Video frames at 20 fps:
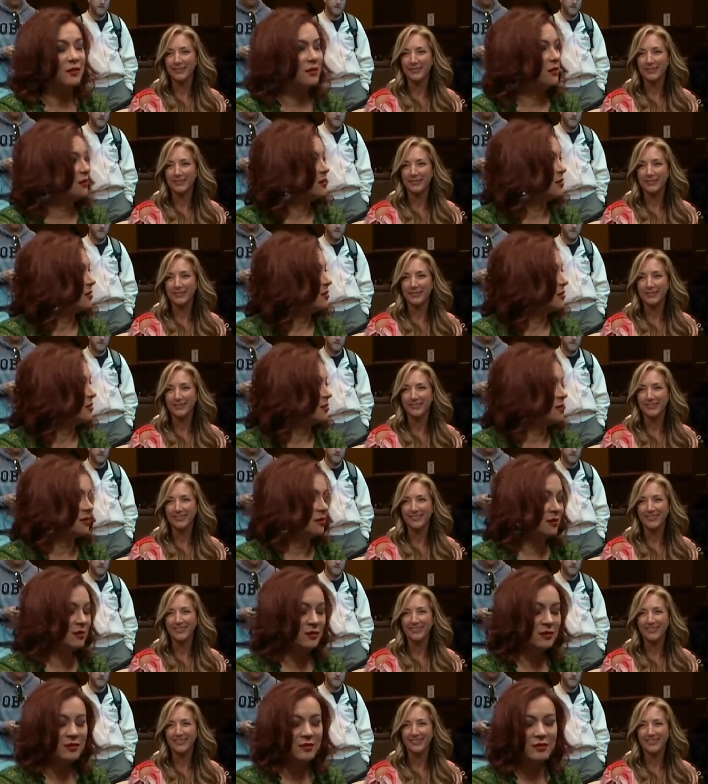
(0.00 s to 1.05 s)

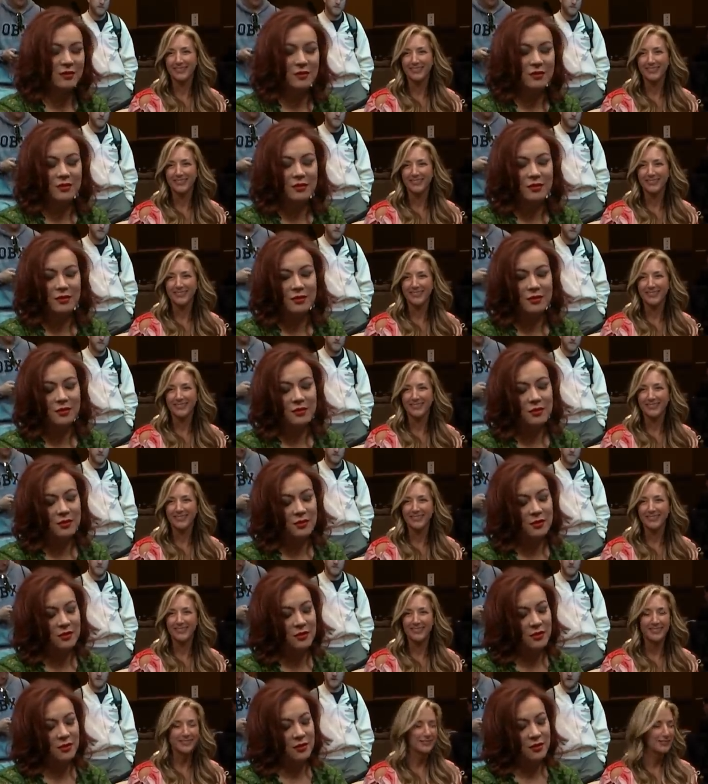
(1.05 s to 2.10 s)

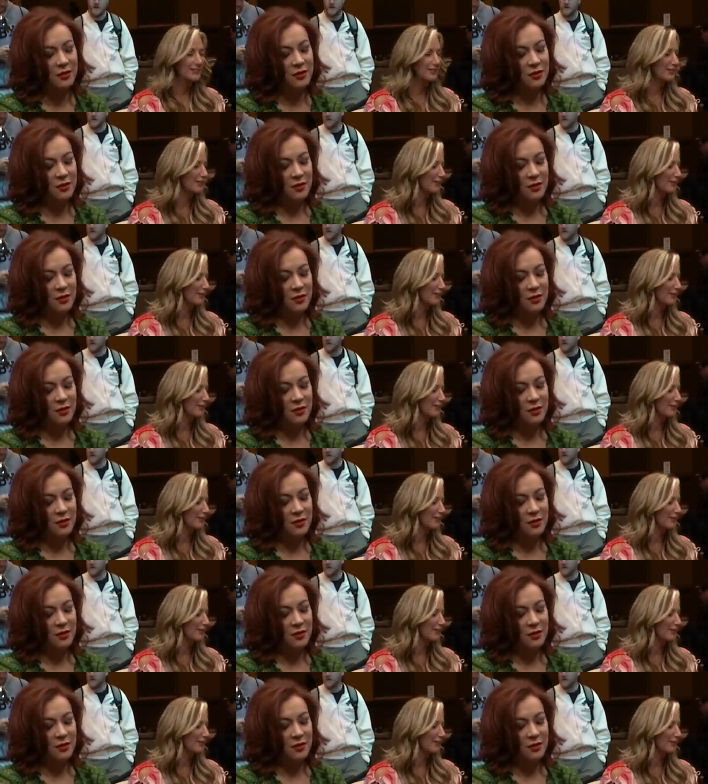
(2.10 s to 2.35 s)
[no speech]